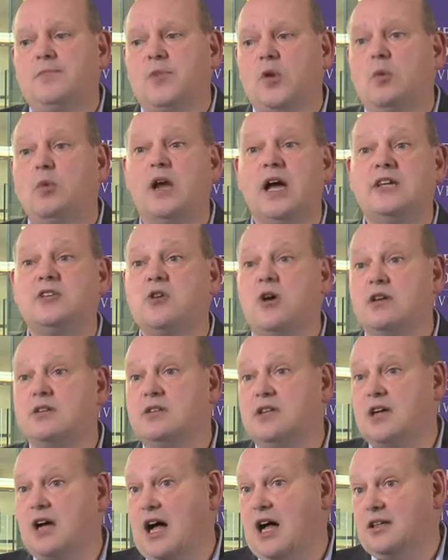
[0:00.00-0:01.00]
When I talk
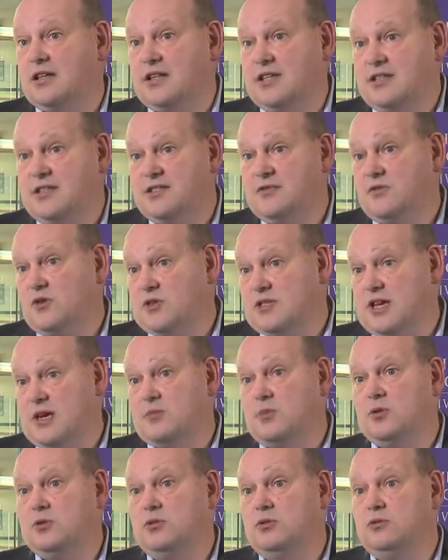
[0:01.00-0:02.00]
to colleagues, for
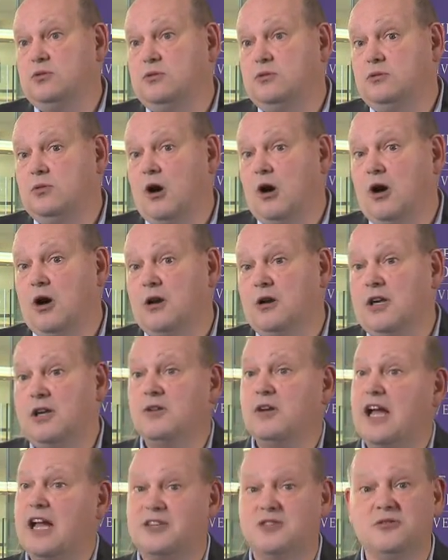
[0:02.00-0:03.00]
example, who are
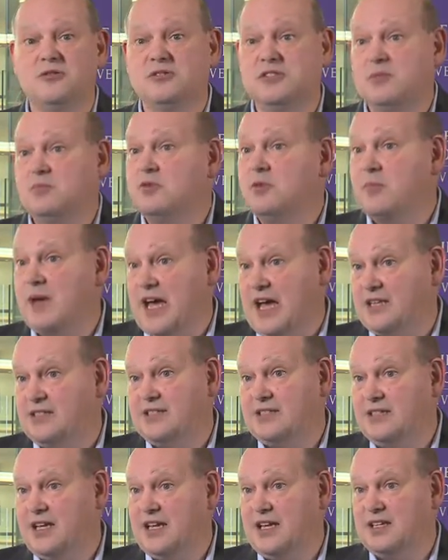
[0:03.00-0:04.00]
international
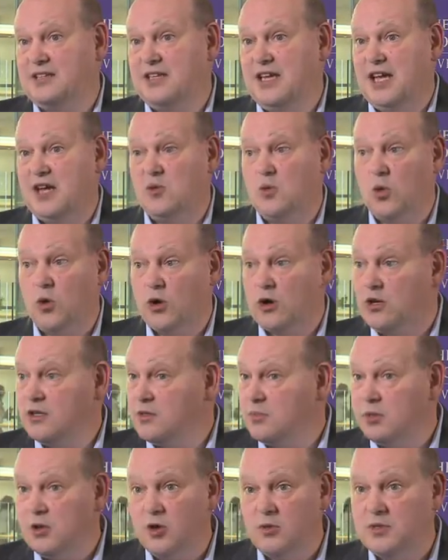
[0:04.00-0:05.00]
diplomats and work on
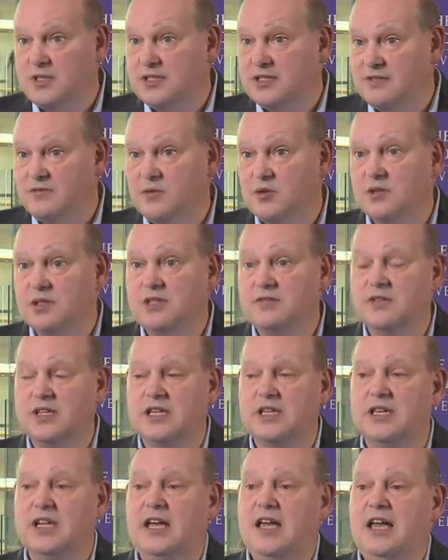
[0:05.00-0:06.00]
diplomacy for a
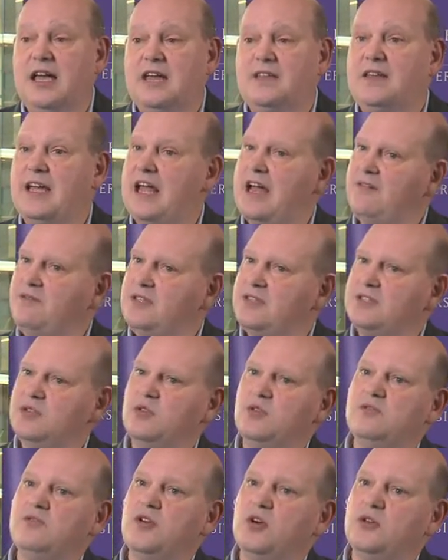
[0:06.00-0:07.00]
living, they have this
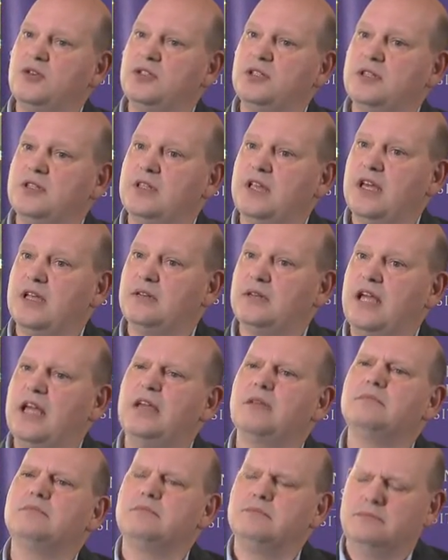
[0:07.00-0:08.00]
sort of notion that,
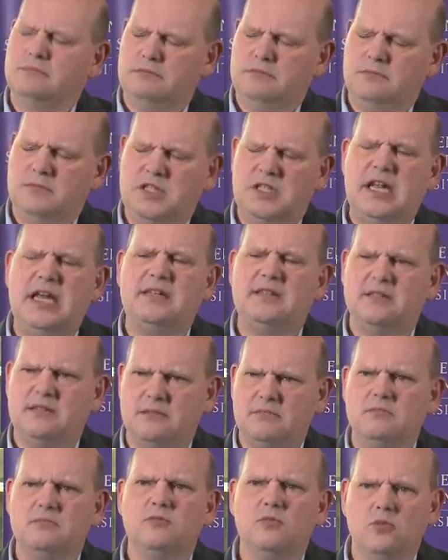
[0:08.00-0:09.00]
hey,
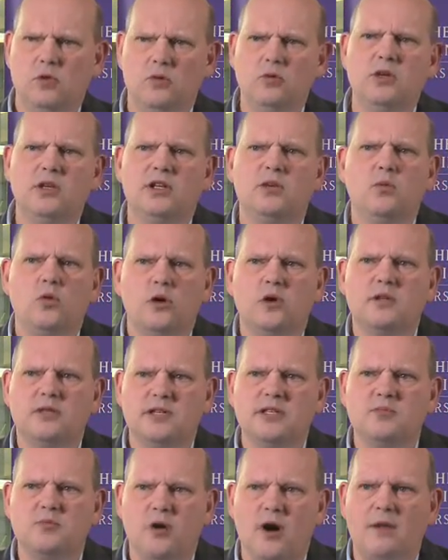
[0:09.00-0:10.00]
states will really work
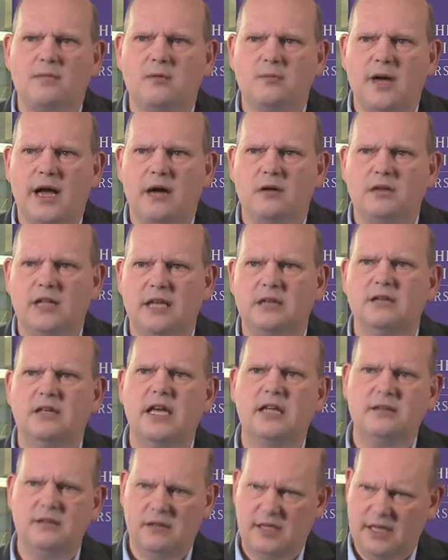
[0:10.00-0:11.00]
this problem out.
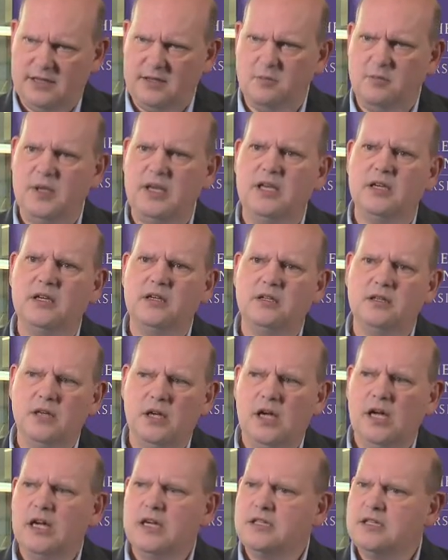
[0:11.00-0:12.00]
Let the big
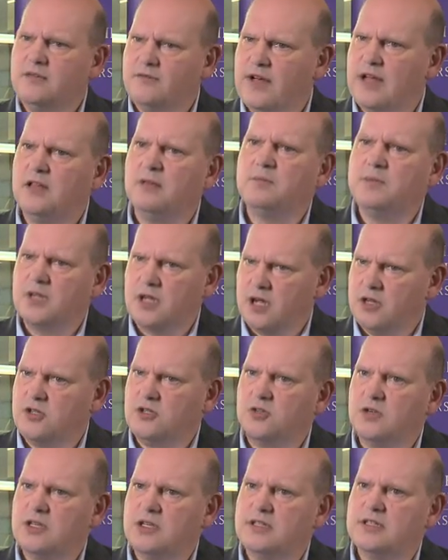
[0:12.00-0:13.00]
developed
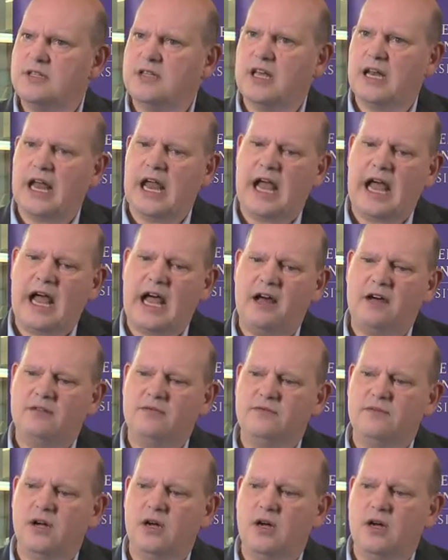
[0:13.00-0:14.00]
countries that
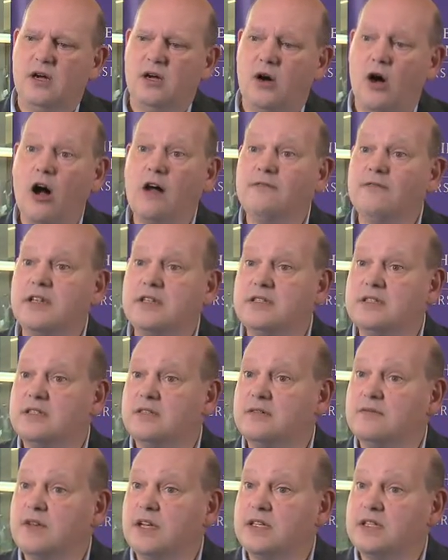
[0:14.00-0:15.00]
have
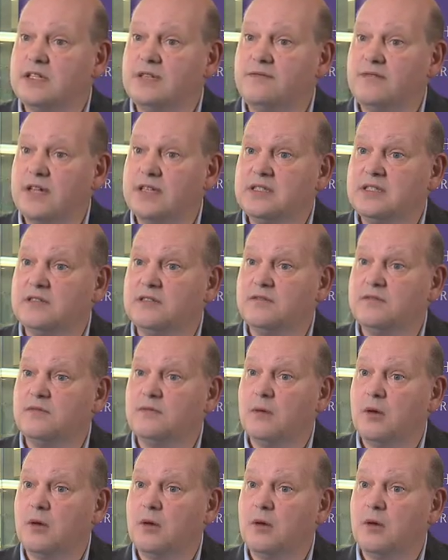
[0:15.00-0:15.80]
offensive and defensive